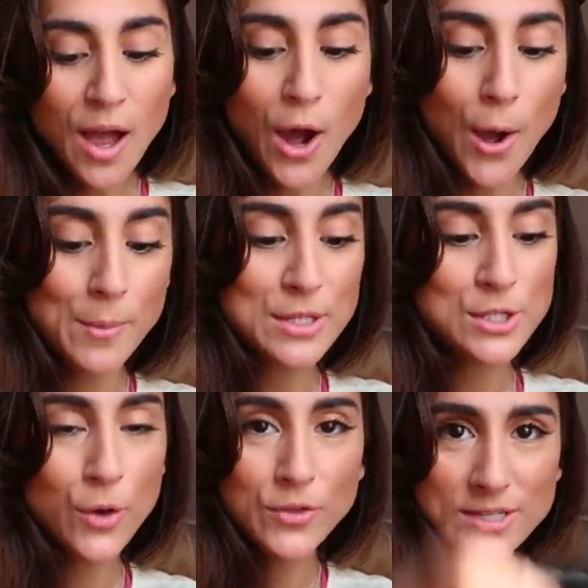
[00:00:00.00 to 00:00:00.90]
Um,
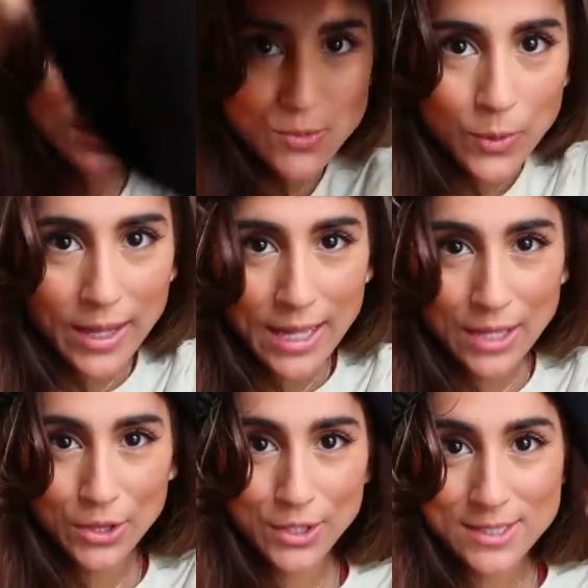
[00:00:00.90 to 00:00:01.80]
so this is what
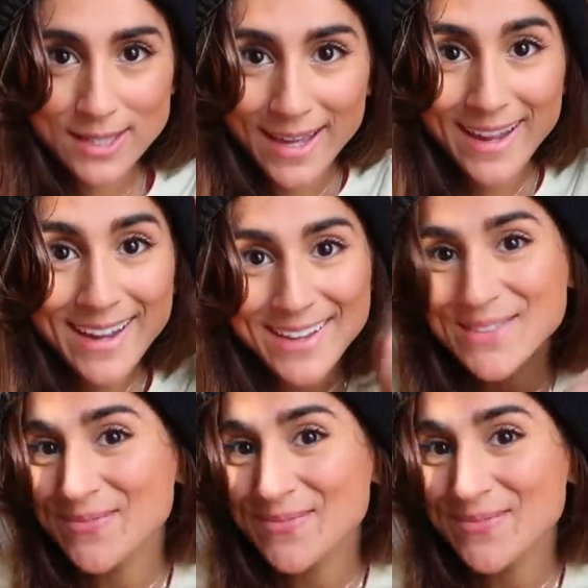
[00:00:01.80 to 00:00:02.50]
it looks like.